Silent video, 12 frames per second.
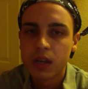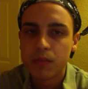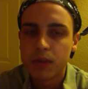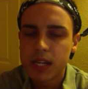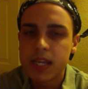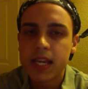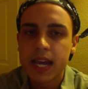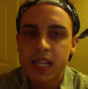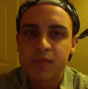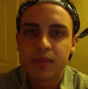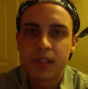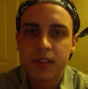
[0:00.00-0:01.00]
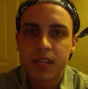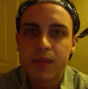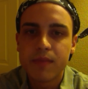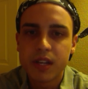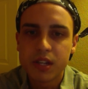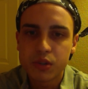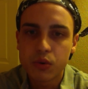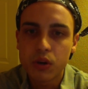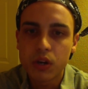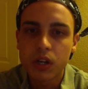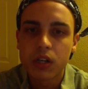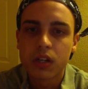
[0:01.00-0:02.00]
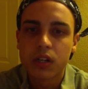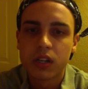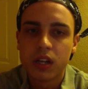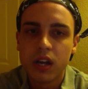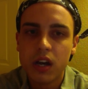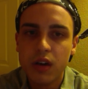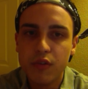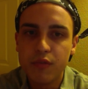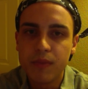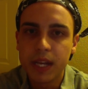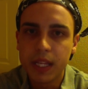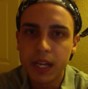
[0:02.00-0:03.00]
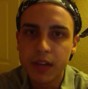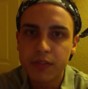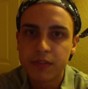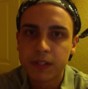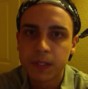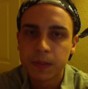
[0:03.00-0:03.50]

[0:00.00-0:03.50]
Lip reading: But he has been the mentor of my life.